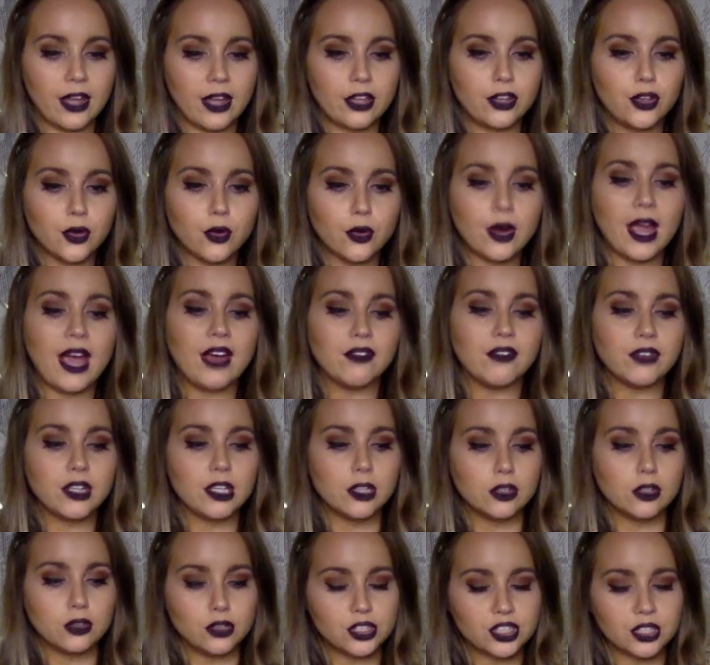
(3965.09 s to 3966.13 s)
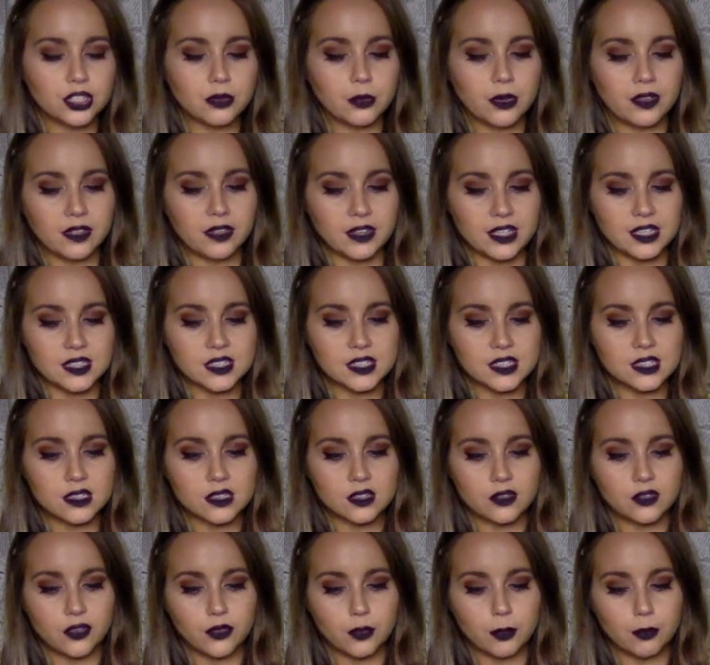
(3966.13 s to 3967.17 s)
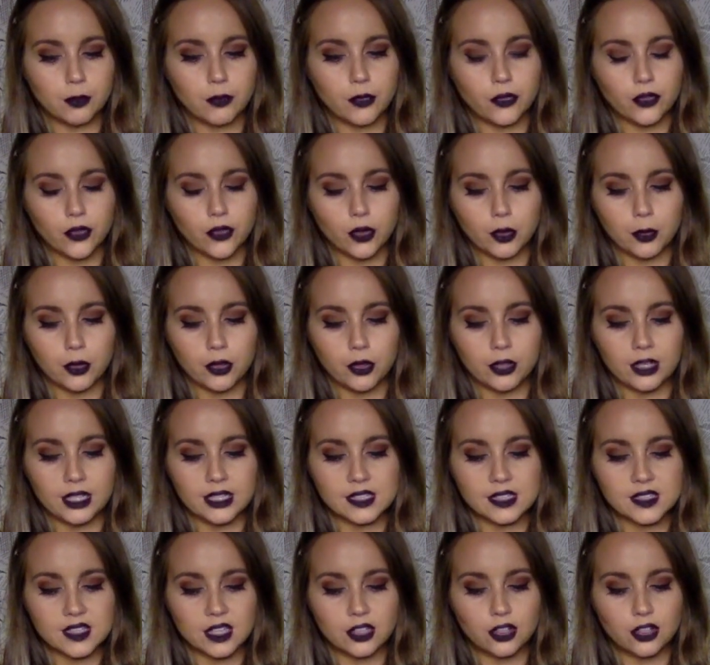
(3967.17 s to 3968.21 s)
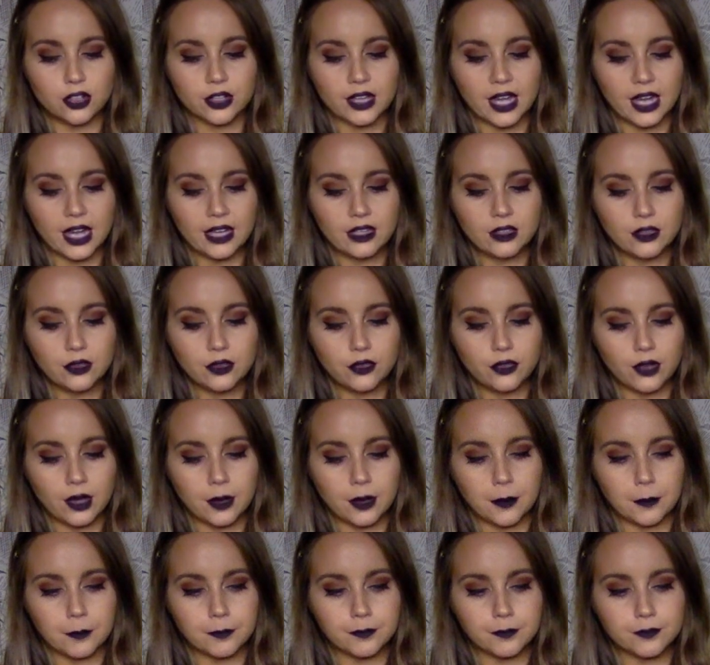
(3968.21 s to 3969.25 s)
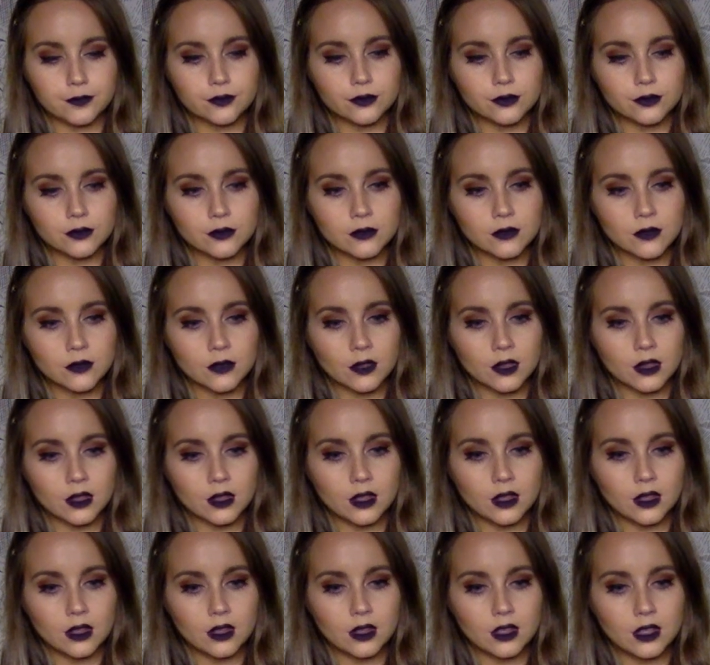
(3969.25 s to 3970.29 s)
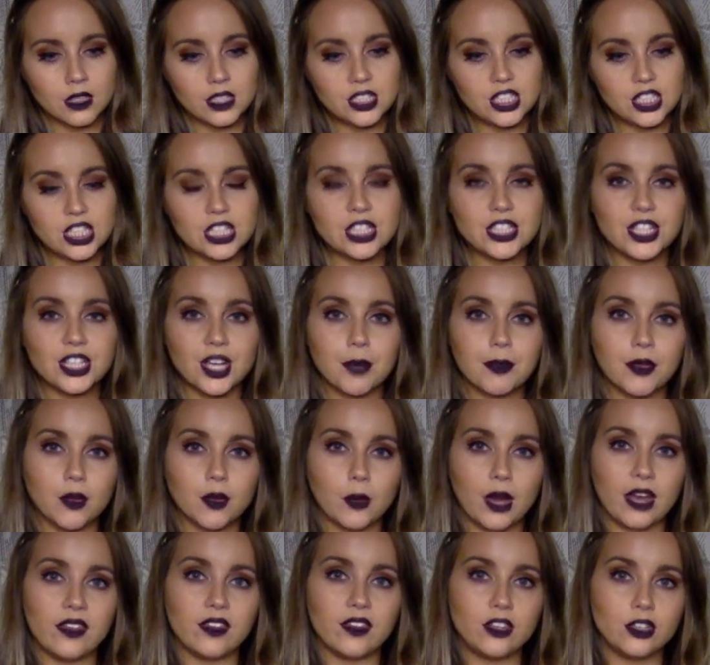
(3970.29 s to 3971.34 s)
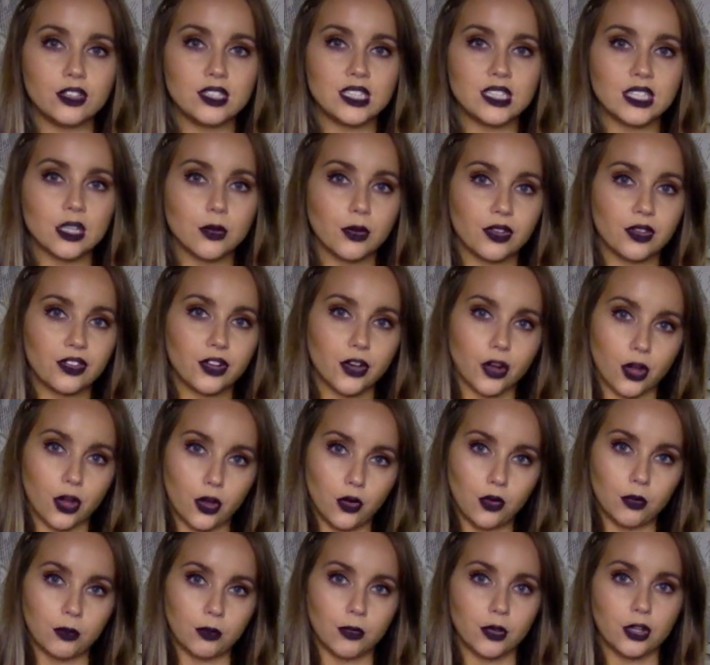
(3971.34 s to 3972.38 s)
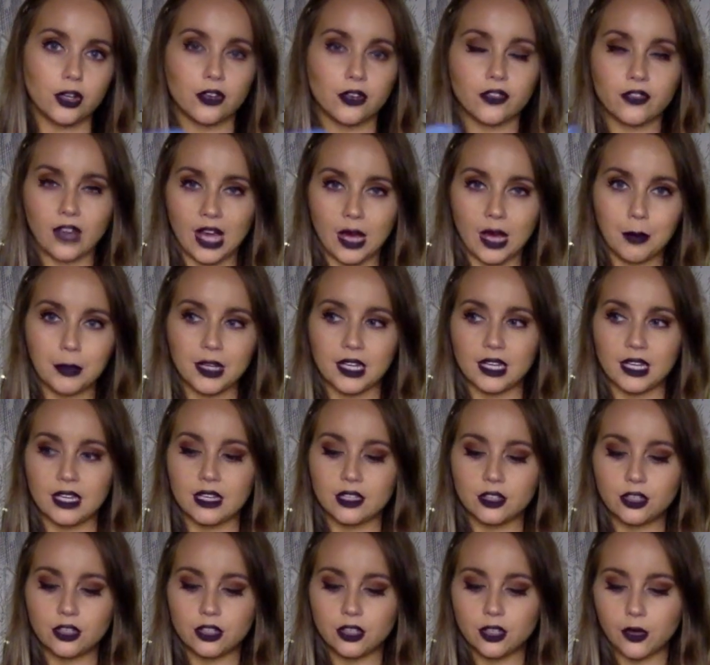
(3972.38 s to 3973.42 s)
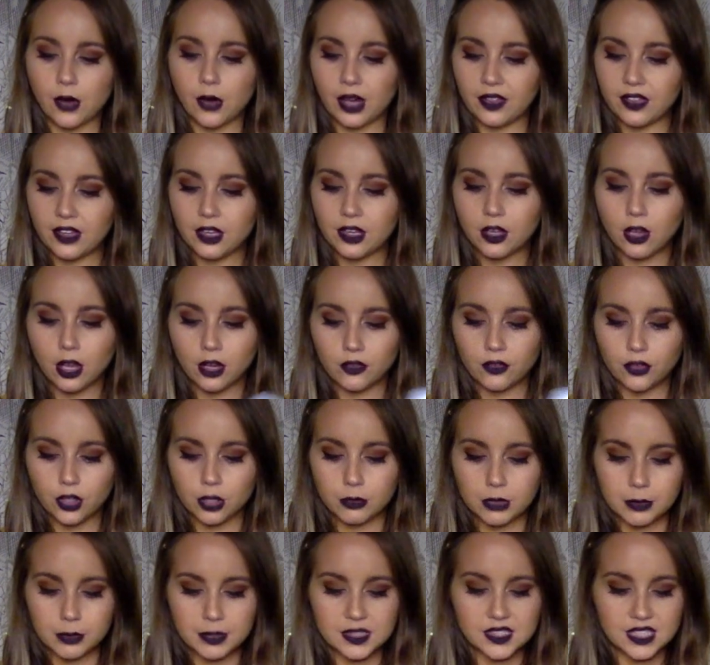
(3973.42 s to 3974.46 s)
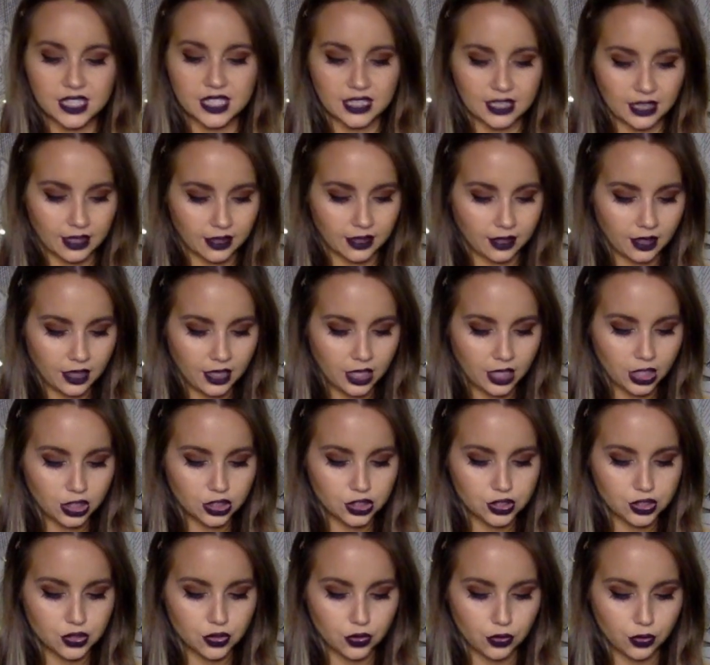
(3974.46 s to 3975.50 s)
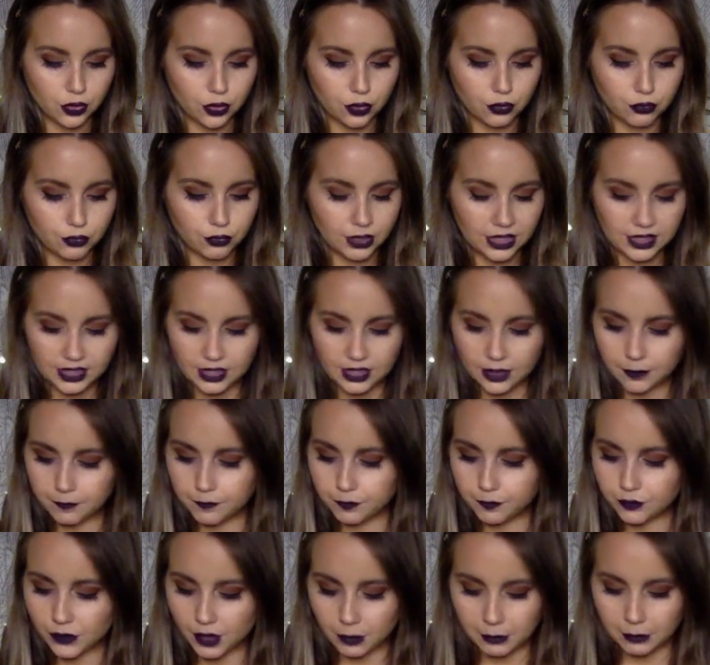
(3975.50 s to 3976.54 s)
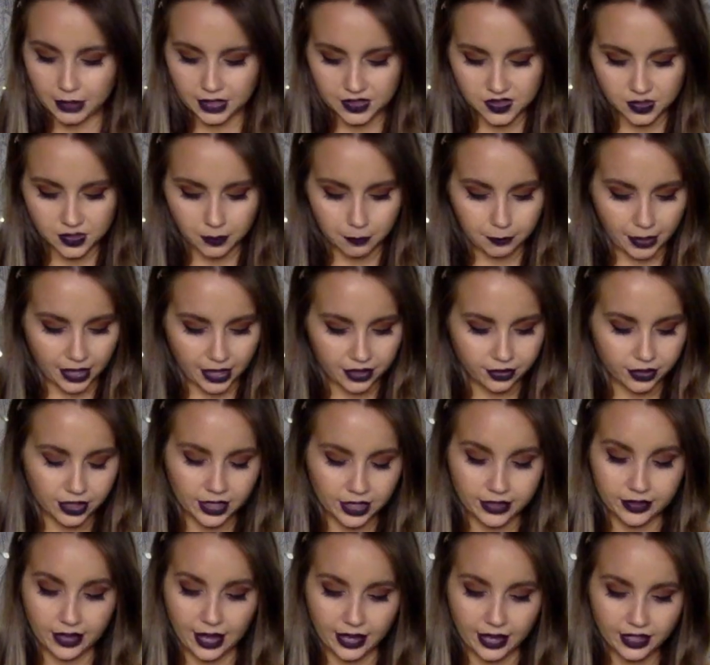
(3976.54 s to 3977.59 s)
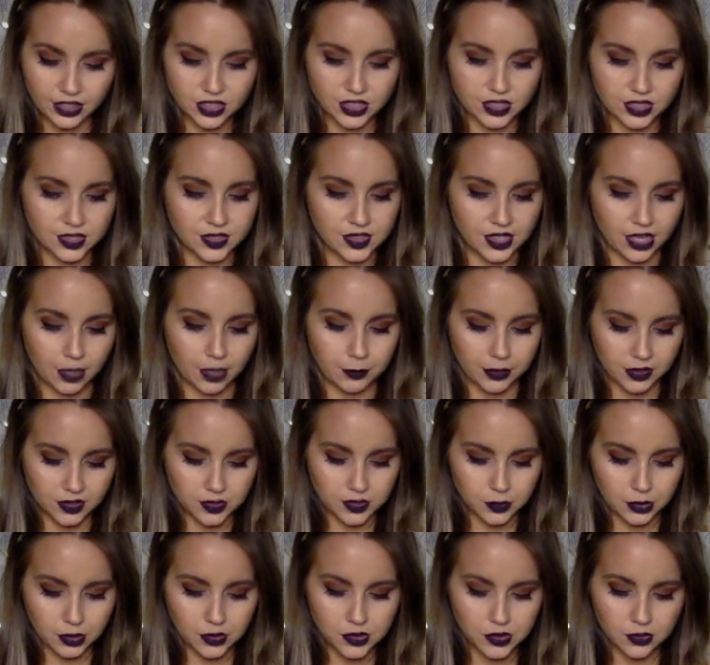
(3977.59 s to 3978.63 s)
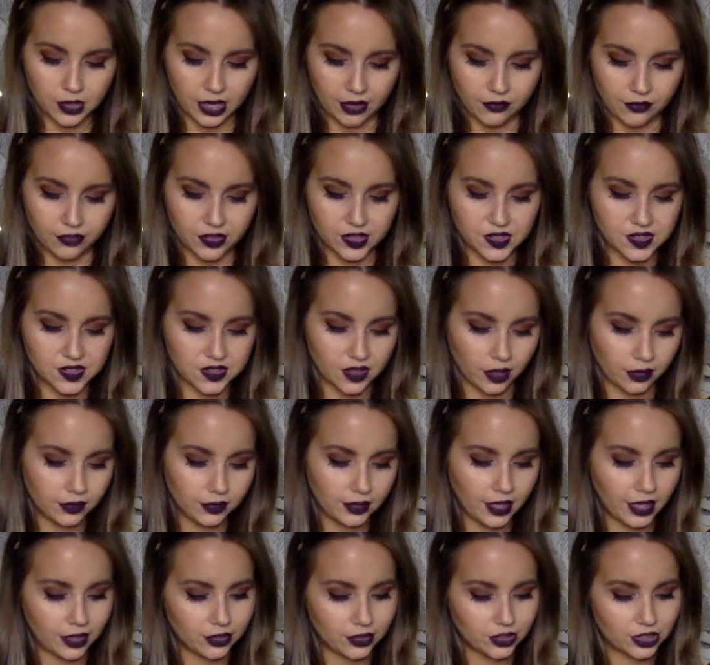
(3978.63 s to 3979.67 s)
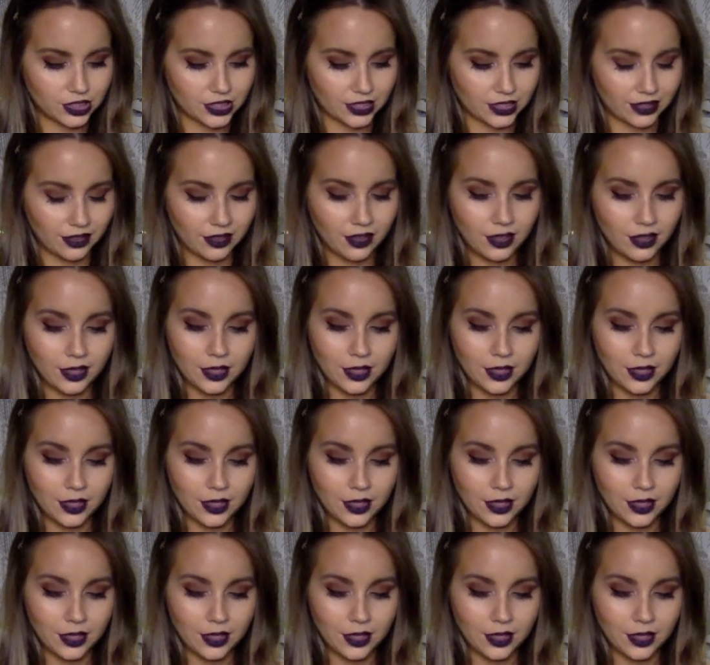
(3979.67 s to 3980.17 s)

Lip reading: your evolution with this full moon is that you're kind of changing up the way that you deal with your home or your family. And you know, I think a lot of you are maybe seeking to really make some better connections there, because we also have the Sun energy,